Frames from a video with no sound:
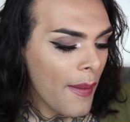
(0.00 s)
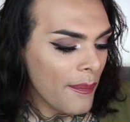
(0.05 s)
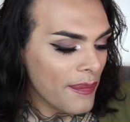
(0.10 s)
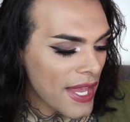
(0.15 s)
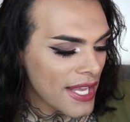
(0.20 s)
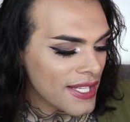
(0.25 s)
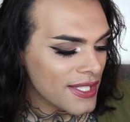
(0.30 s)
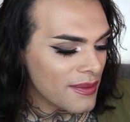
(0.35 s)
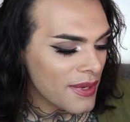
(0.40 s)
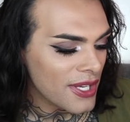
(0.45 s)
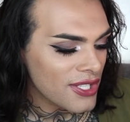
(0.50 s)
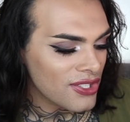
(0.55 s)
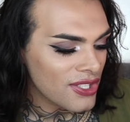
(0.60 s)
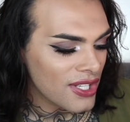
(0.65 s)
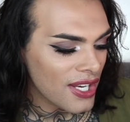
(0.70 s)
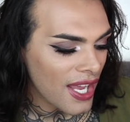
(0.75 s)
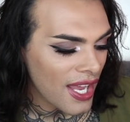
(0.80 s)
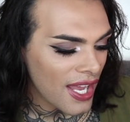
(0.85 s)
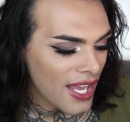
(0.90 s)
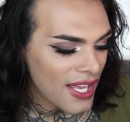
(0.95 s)
Next
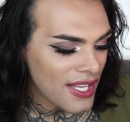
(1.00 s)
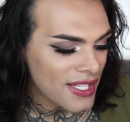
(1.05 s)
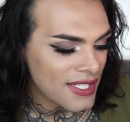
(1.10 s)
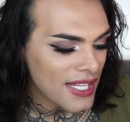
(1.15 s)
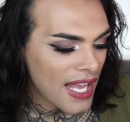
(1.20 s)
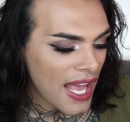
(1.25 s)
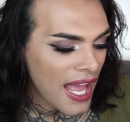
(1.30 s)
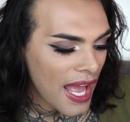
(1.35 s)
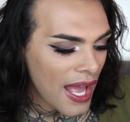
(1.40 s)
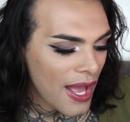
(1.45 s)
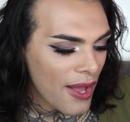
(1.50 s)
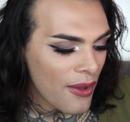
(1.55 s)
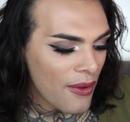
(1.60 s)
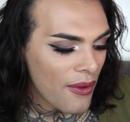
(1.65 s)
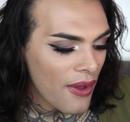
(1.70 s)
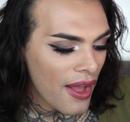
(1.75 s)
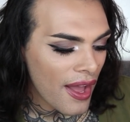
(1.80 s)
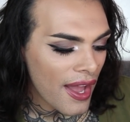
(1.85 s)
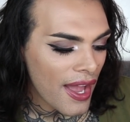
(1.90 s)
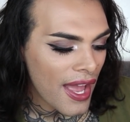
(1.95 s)
question is, have
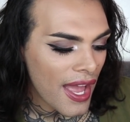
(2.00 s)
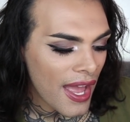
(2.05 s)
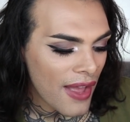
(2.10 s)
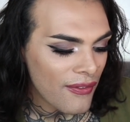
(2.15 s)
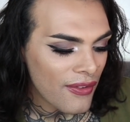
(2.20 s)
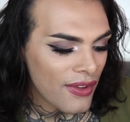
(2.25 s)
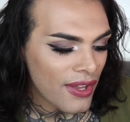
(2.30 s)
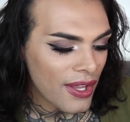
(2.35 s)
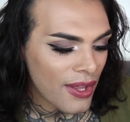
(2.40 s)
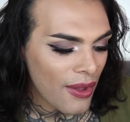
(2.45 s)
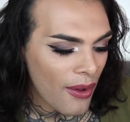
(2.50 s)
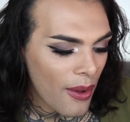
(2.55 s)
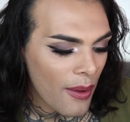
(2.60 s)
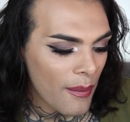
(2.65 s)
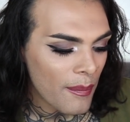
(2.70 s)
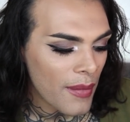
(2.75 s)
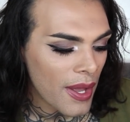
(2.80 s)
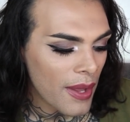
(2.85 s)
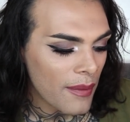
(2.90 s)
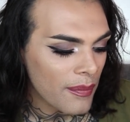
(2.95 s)
I ever
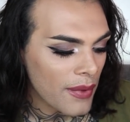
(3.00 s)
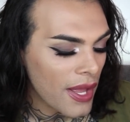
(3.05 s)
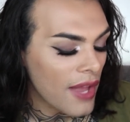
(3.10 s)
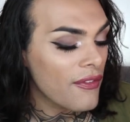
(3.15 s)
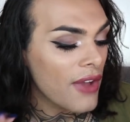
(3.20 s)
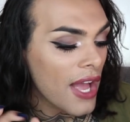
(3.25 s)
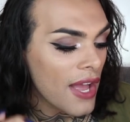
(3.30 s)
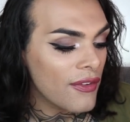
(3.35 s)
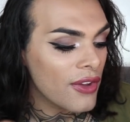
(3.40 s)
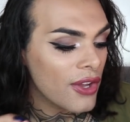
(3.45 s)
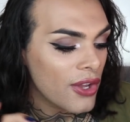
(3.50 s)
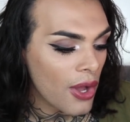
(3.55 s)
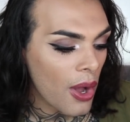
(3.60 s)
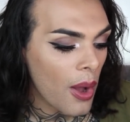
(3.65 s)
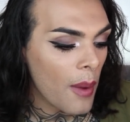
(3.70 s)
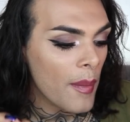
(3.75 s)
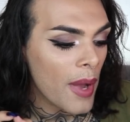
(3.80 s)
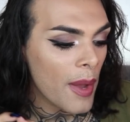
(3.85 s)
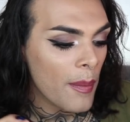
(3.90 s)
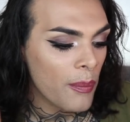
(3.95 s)
got
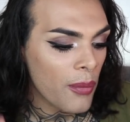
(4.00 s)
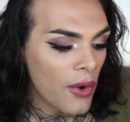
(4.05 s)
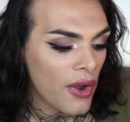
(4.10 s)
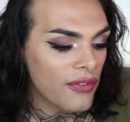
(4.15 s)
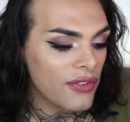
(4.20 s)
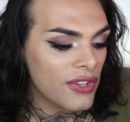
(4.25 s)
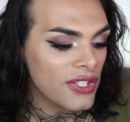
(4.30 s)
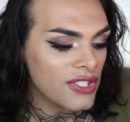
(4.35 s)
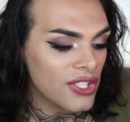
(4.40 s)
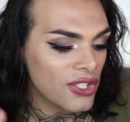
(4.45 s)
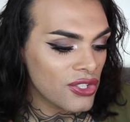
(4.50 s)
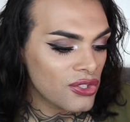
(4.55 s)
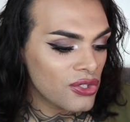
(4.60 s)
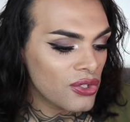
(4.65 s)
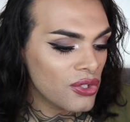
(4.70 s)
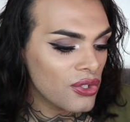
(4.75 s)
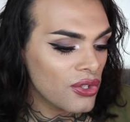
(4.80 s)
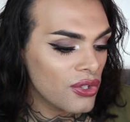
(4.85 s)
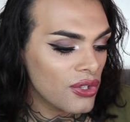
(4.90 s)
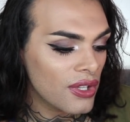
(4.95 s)
my boyfriend
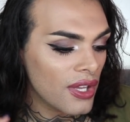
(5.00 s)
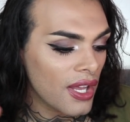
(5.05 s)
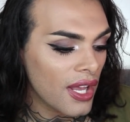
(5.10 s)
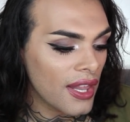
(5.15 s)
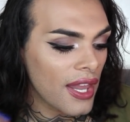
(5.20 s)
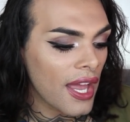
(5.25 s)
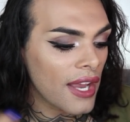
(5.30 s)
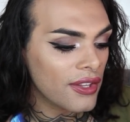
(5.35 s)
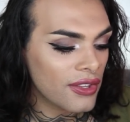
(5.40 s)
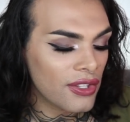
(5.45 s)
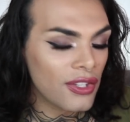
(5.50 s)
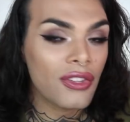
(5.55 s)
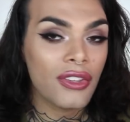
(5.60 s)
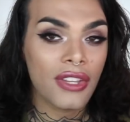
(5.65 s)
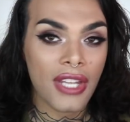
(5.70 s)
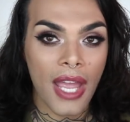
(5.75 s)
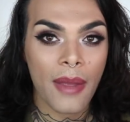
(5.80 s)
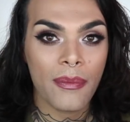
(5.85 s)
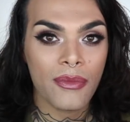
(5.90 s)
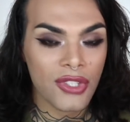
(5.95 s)
tattooed, like
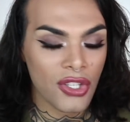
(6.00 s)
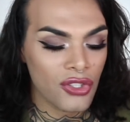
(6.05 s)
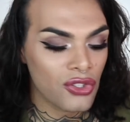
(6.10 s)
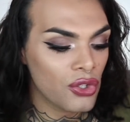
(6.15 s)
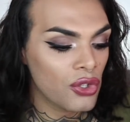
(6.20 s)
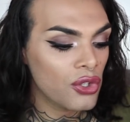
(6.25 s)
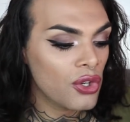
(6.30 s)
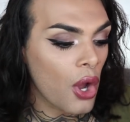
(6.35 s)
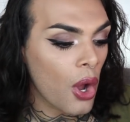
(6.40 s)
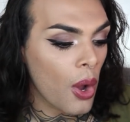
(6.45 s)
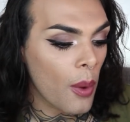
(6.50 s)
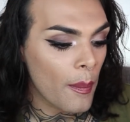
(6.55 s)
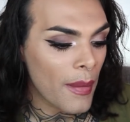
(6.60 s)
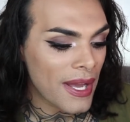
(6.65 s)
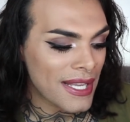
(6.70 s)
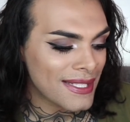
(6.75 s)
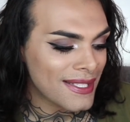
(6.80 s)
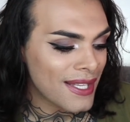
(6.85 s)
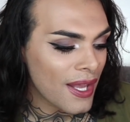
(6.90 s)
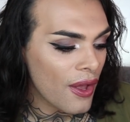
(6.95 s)
name tattooed on
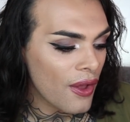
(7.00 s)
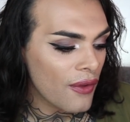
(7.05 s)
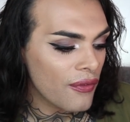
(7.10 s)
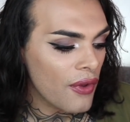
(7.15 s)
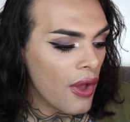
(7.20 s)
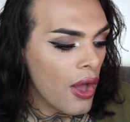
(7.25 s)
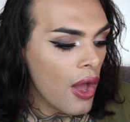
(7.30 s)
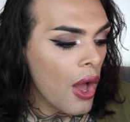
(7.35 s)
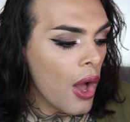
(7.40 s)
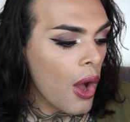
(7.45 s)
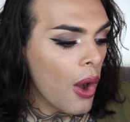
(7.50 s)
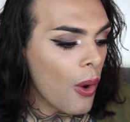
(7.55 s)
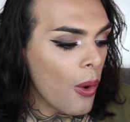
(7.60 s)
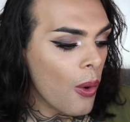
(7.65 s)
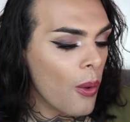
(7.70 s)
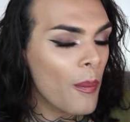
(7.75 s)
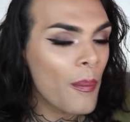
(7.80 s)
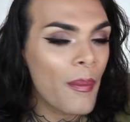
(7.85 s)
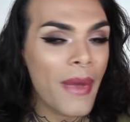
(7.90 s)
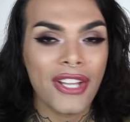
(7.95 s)
myself,
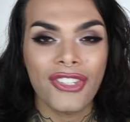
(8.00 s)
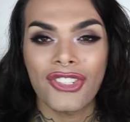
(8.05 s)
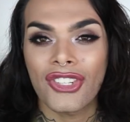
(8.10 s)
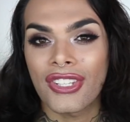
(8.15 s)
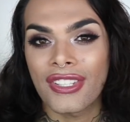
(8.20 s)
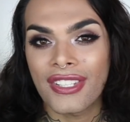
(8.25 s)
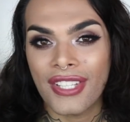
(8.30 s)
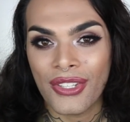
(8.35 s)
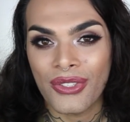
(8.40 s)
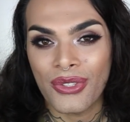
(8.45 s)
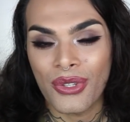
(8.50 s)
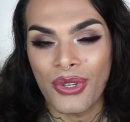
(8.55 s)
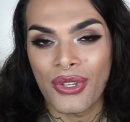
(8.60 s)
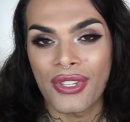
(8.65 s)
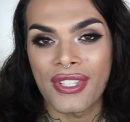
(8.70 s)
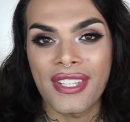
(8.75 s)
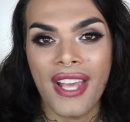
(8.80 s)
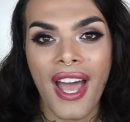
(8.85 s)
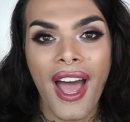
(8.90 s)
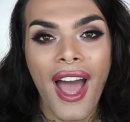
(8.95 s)
or matching
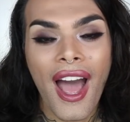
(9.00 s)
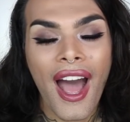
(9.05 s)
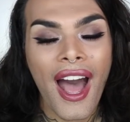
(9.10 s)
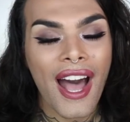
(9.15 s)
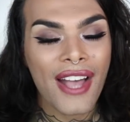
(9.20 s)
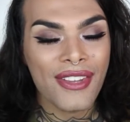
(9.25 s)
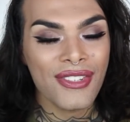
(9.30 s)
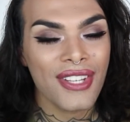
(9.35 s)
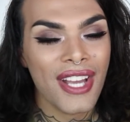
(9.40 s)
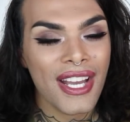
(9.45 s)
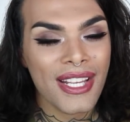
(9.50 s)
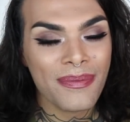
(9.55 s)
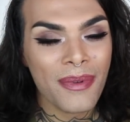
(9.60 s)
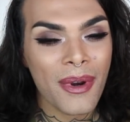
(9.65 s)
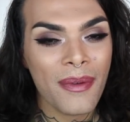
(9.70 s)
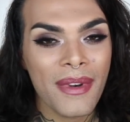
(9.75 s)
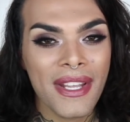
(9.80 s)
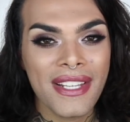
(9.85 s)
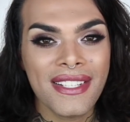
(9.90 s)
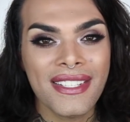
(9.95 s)
tattoos? As you guys
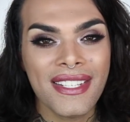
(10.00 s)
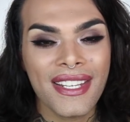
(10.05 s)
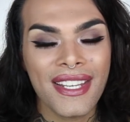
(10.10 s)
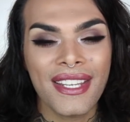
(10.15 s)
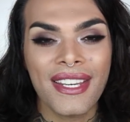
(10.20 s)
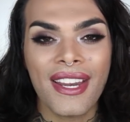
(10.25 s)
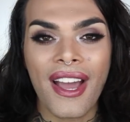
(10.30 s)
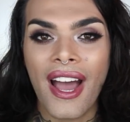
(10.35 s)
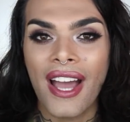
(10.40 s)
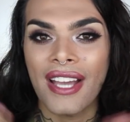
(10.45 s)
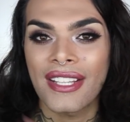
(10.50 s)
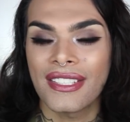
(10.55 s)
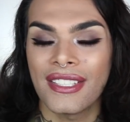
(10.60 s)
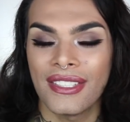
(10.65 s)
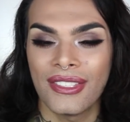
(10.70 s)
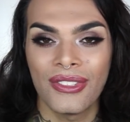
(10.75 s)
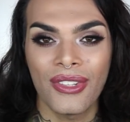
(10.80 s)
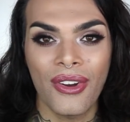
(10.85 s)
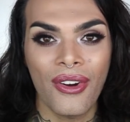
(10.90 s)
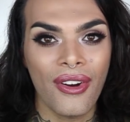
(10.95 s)
probably seen, I
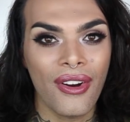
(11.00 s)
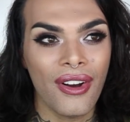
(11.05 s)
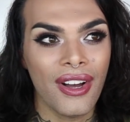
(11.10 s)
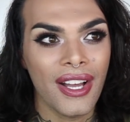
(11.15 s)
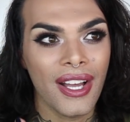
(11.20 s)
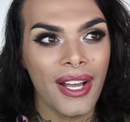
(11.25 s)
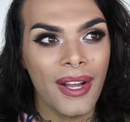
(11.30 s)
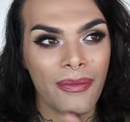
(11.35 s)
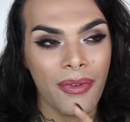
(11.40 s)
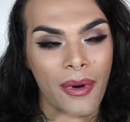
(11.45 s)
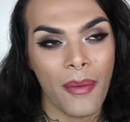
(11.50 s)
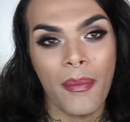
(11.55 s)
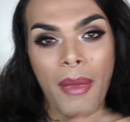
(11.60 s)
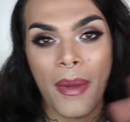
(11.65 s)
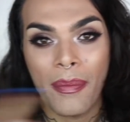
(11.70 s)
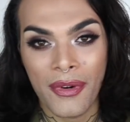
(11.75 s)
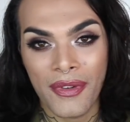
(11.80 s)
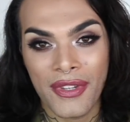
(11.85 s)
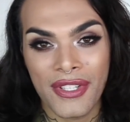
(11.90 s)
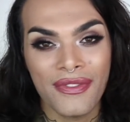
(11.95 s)
did not, from
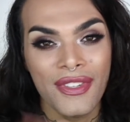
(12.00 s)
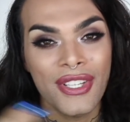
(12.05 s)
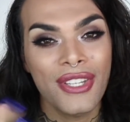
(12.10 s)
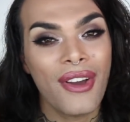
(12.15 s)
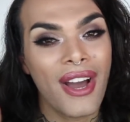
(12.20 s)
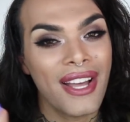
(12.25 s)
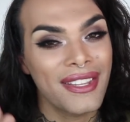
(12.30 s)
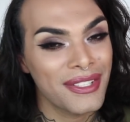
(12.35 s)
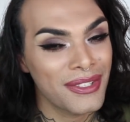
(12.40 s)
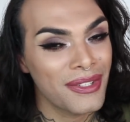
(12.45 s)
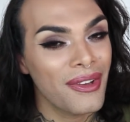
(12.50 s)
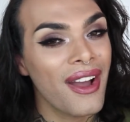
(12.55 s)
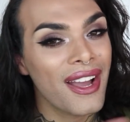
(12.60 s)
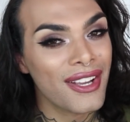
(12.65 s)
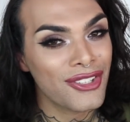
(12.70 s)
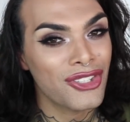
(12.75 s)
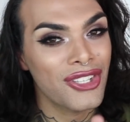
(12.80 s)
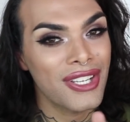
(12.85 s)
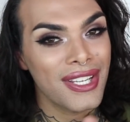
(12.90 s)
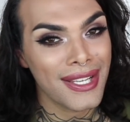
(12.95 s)
my previous video, I did not
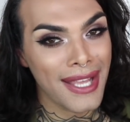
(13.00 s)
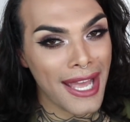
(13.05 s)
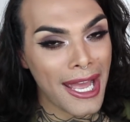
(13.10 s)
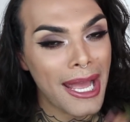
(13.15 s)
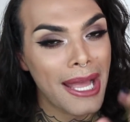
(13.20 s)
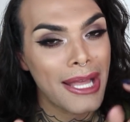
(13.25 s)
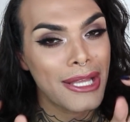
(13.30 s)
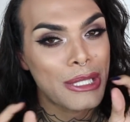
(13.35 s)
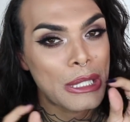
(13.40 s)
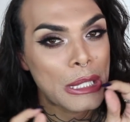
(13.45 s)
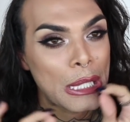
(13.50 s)
actually get